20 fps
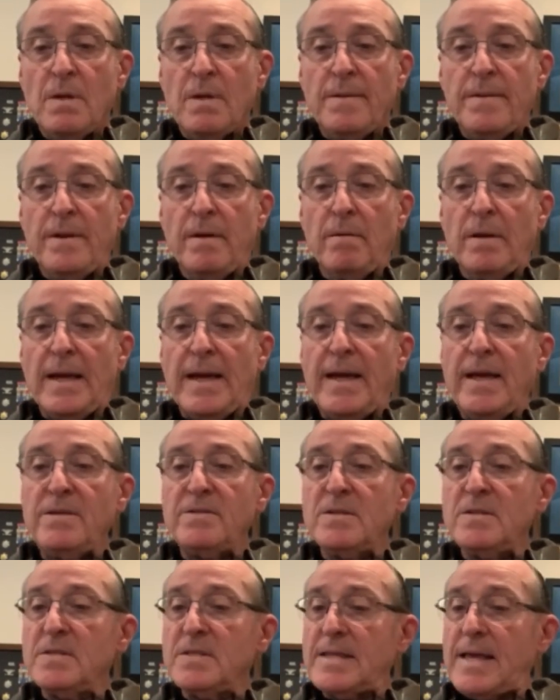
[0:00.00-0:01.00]
Their lies
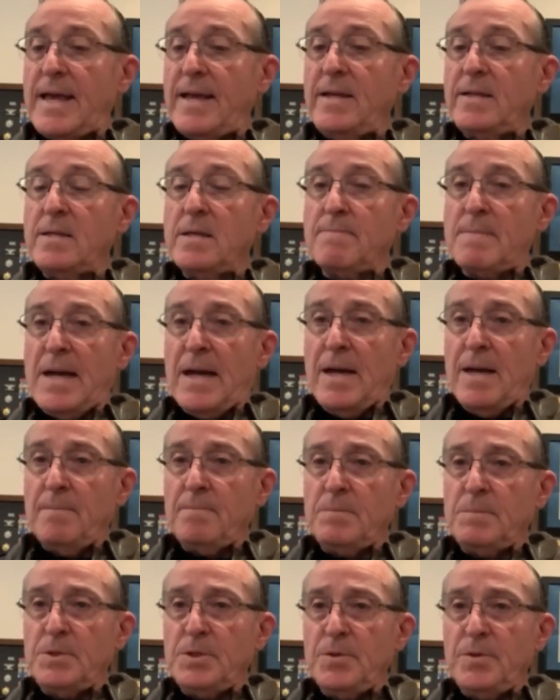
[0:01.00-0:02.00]
incited the
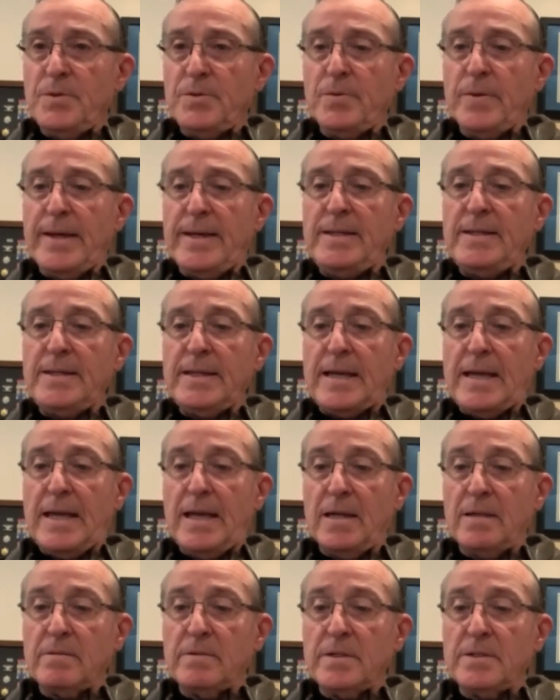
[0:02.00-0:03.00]
mob to threaten
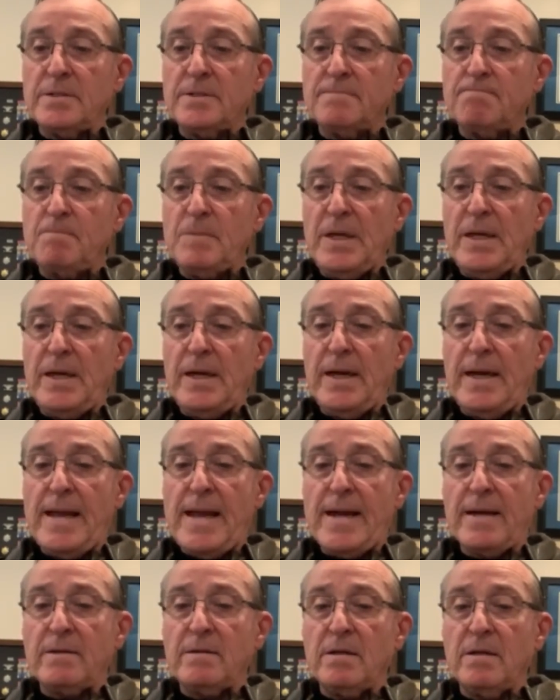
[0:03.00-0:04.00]
Congress in an
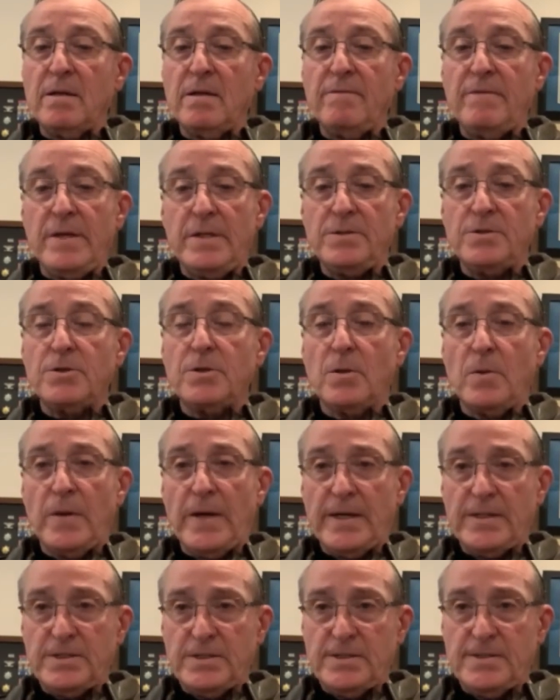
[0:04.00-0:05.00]
act of
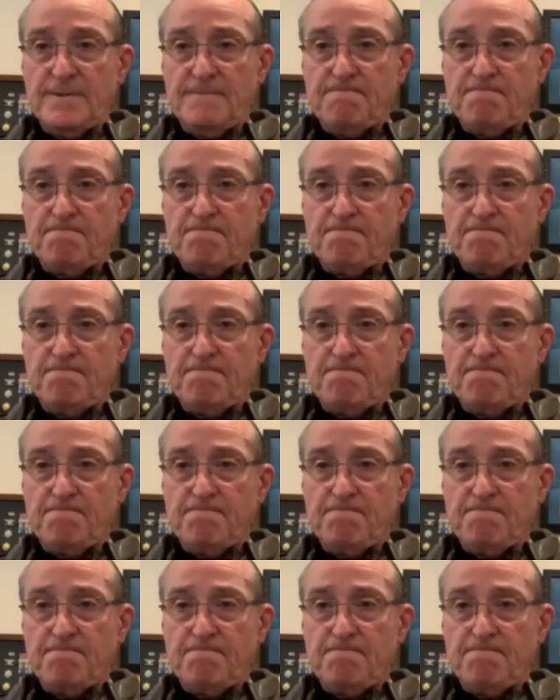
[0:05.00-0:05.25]
insurrection.